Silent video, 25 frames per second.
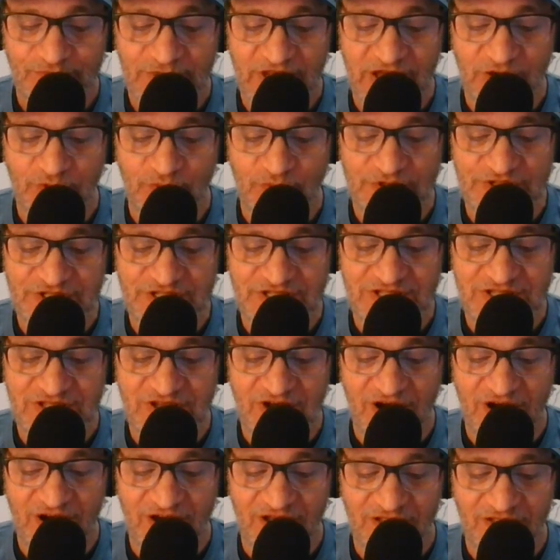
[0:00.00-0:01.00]
it was
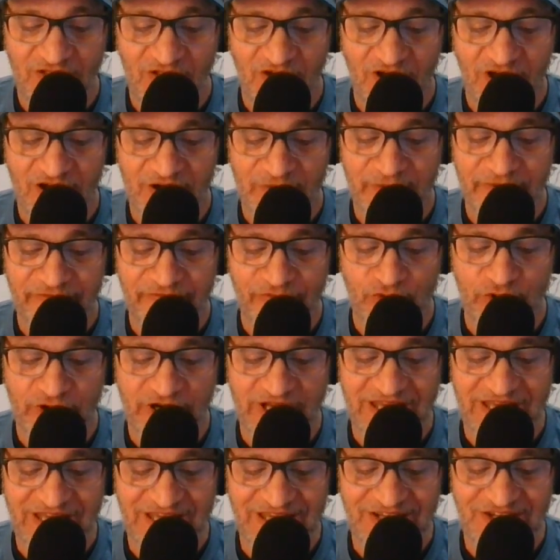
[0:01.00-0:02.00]
not long before
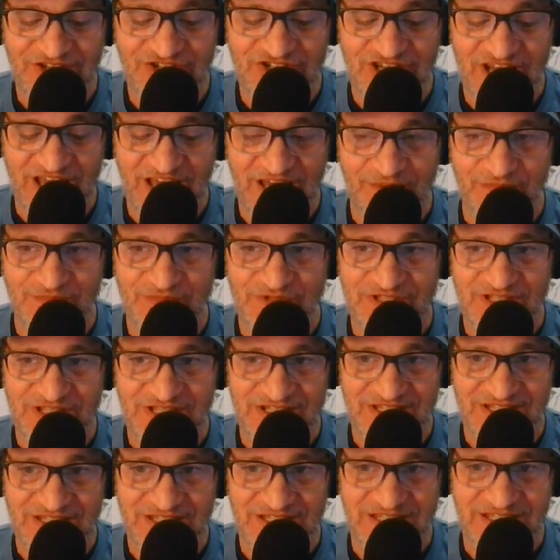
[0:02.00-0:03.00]
King James
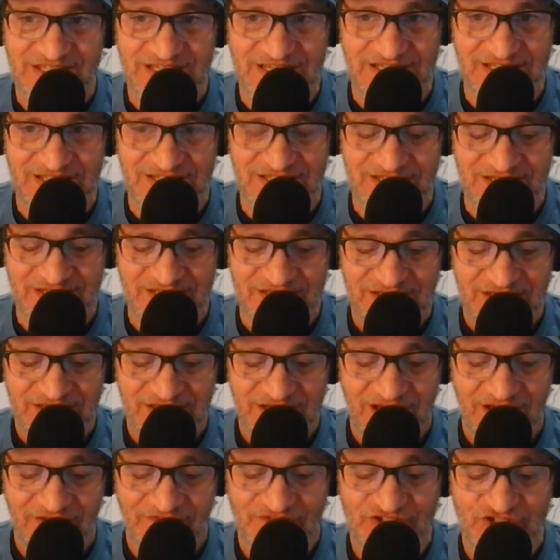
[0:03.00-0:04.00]
VI
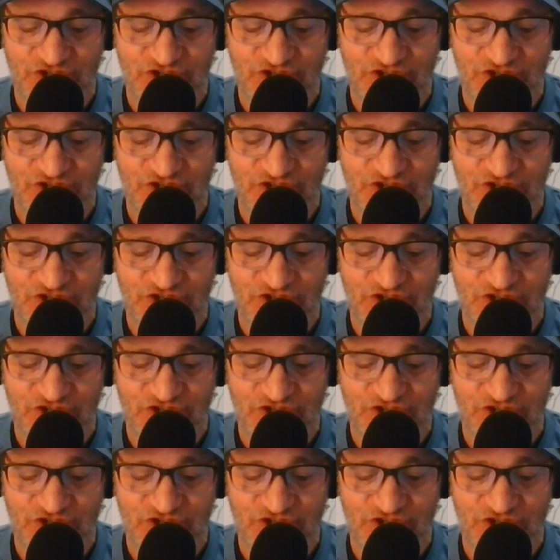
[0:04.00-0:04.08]
of